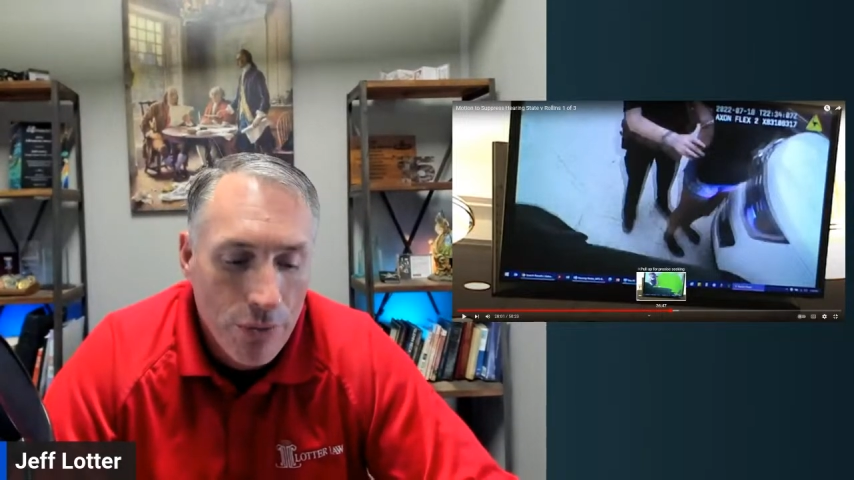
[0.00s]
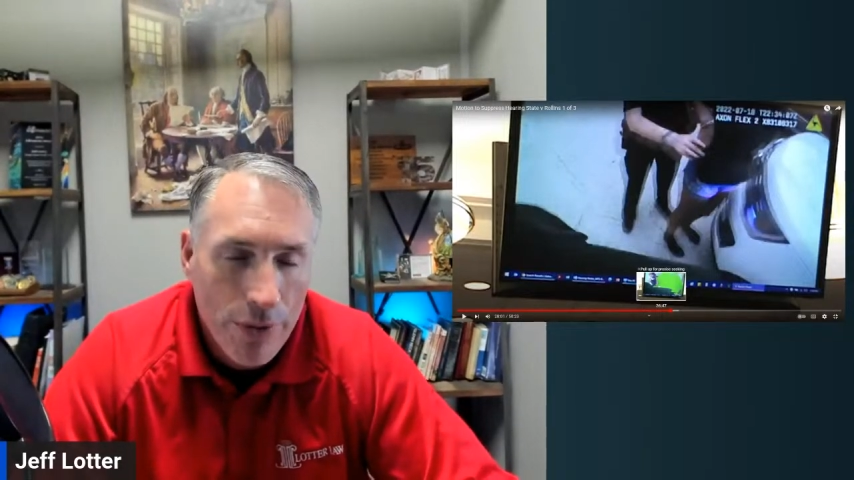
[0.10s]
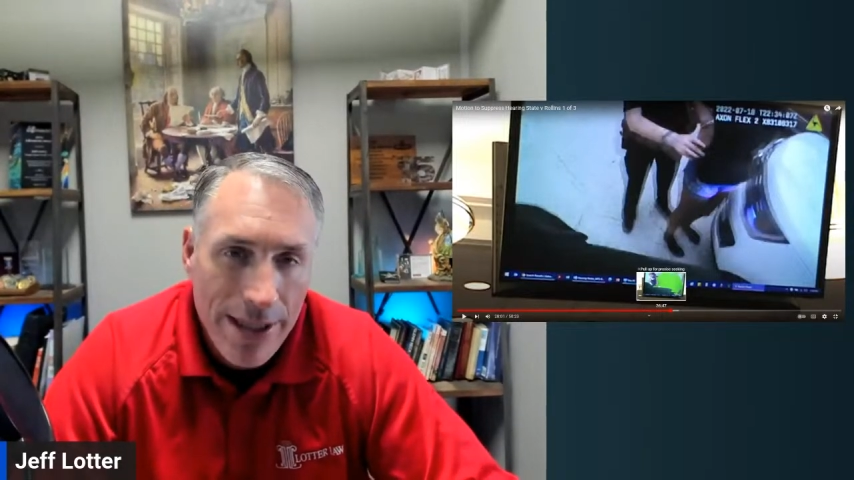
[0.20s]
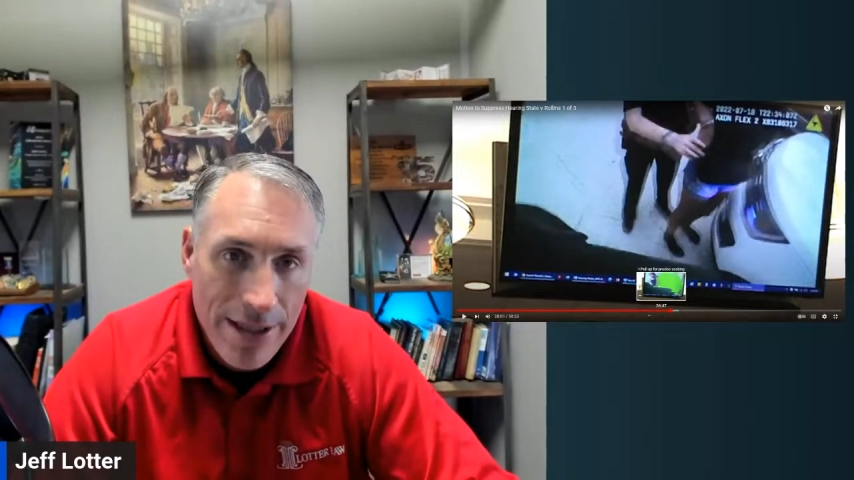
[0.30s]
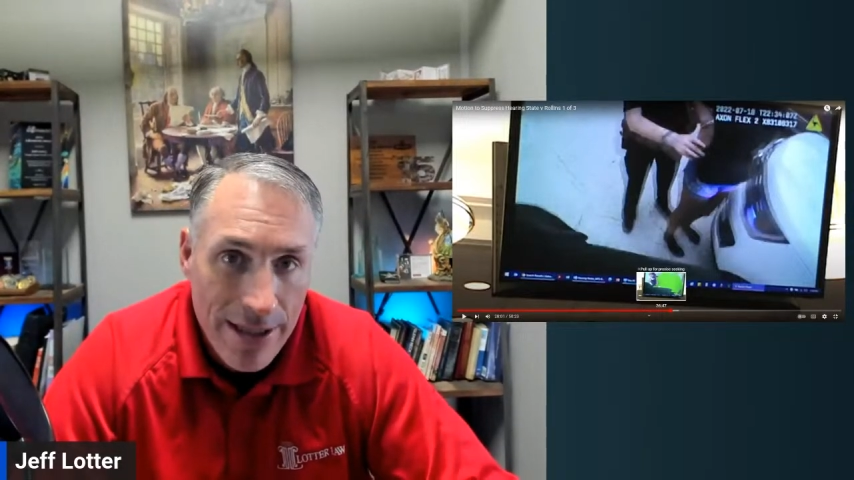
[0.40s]

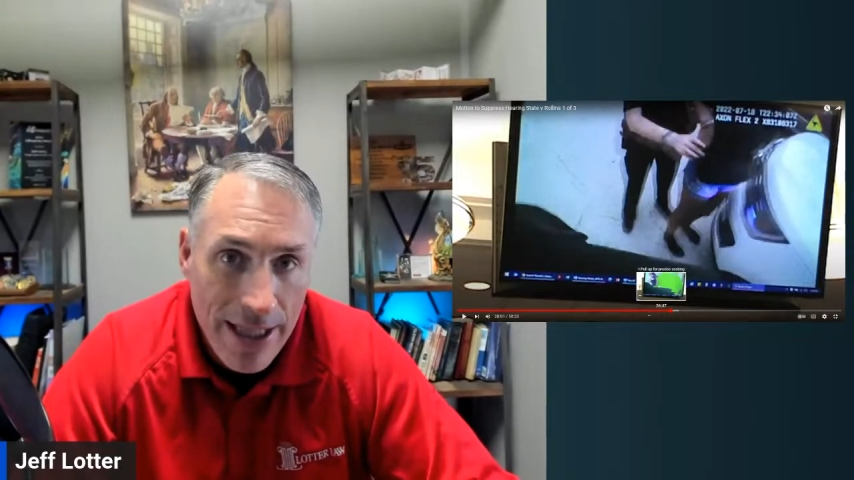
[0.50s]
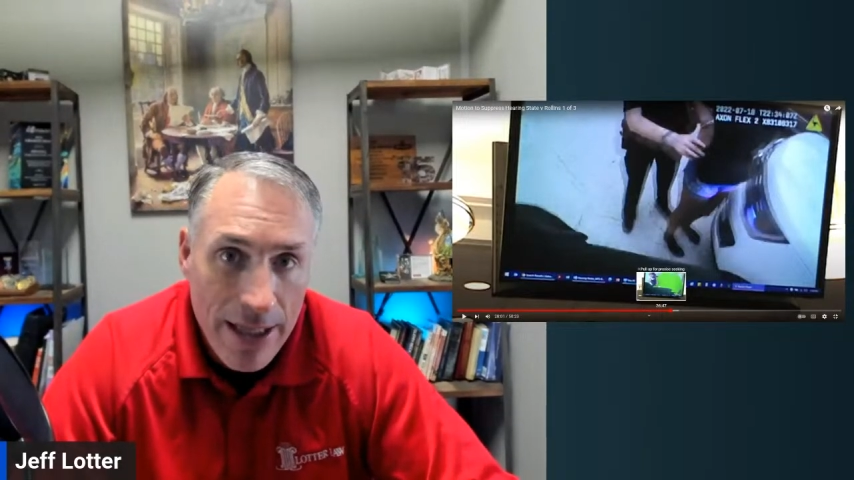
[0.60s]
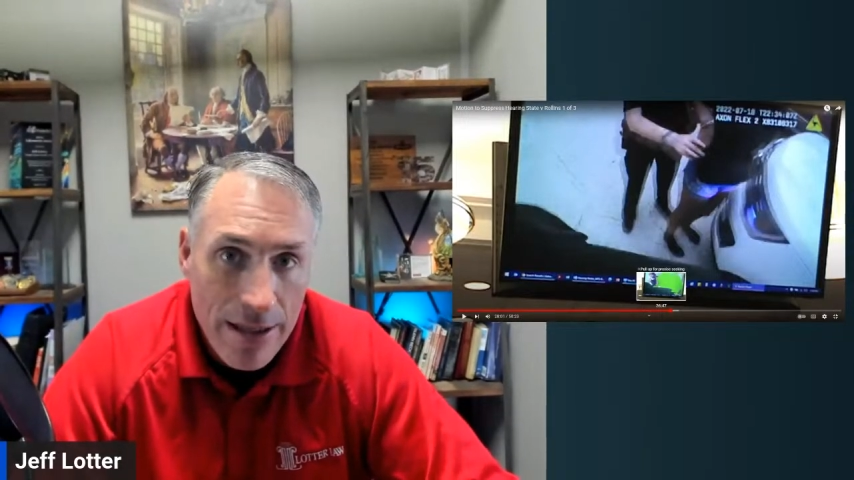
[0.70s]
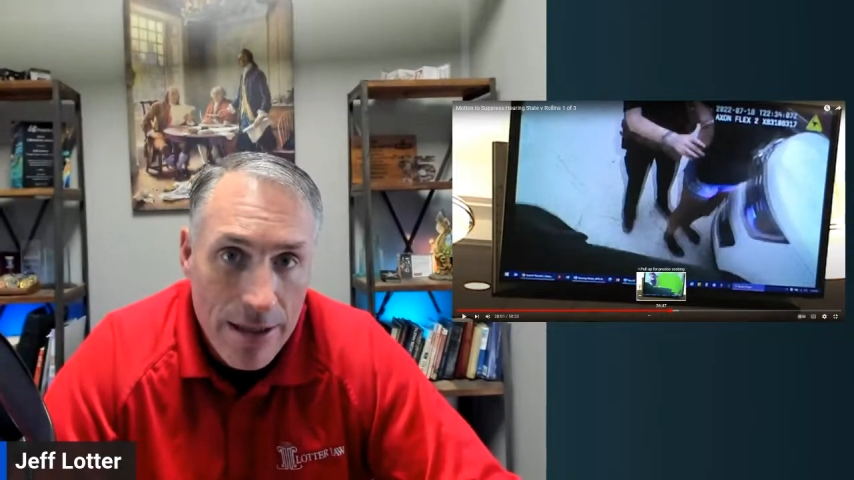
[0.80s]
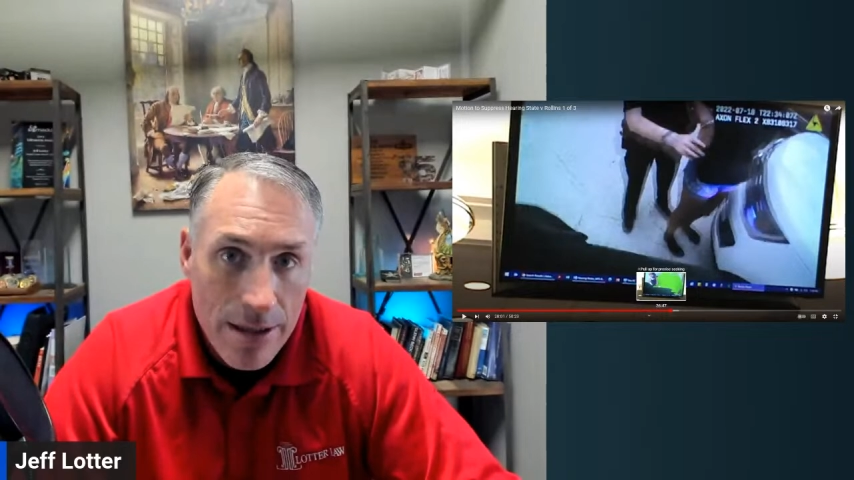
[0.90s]

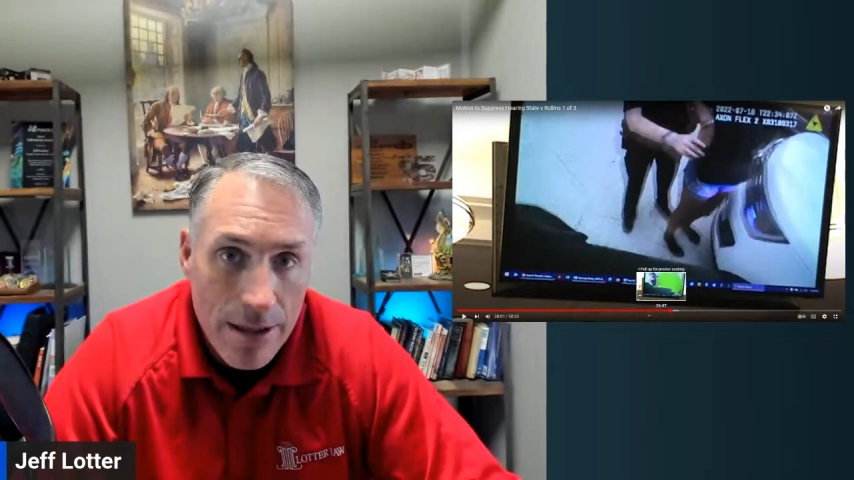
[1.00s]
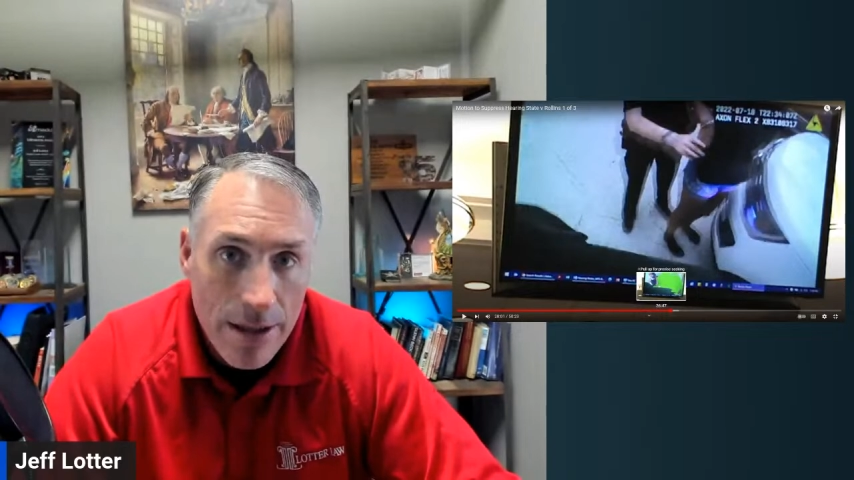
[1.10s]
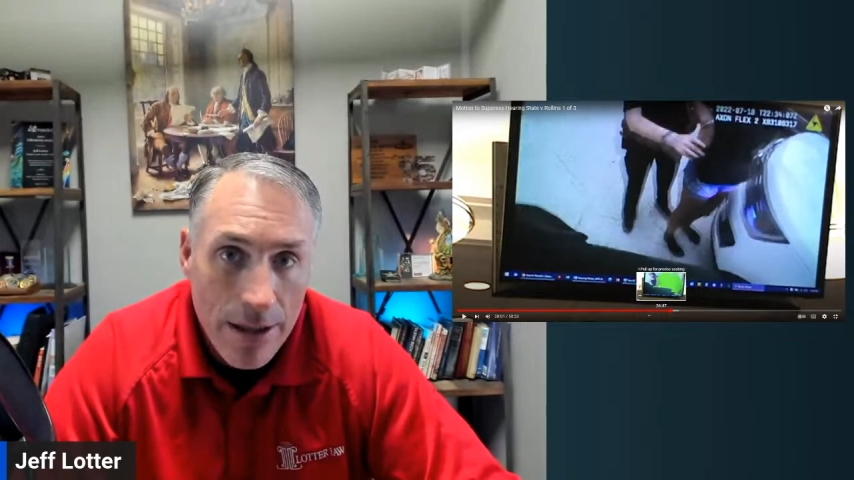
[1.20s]
resist